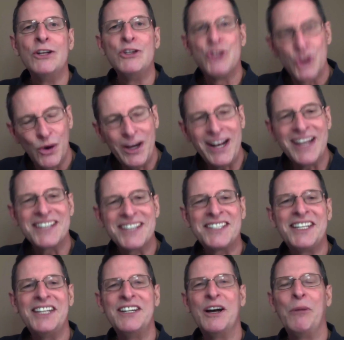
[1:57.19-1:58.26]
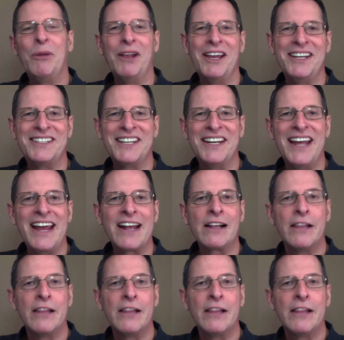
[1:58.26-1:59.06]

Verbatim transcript: join STAA today.